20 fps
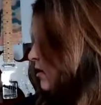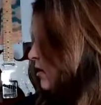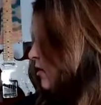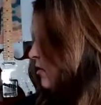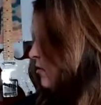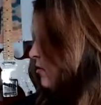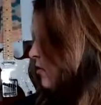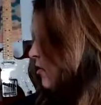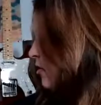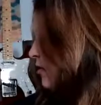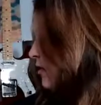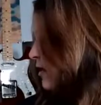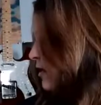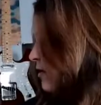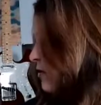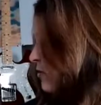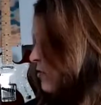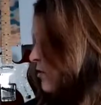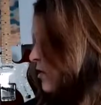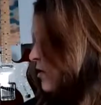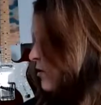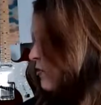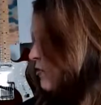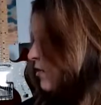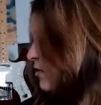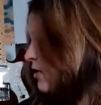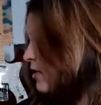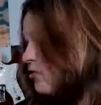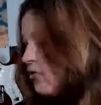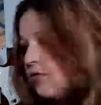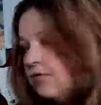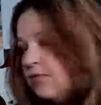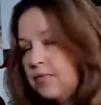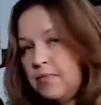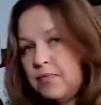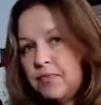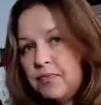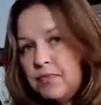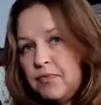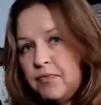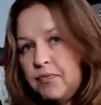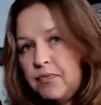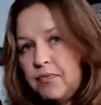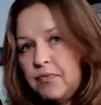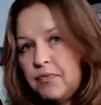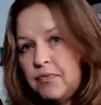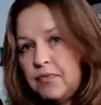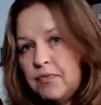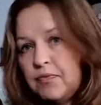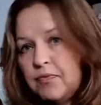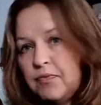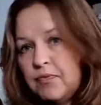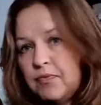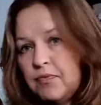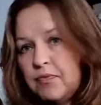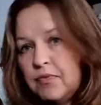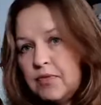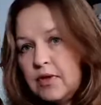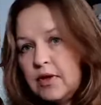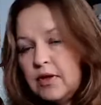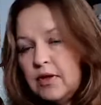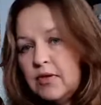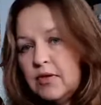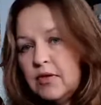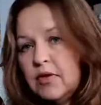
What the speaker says: is all the inside strings. Okay.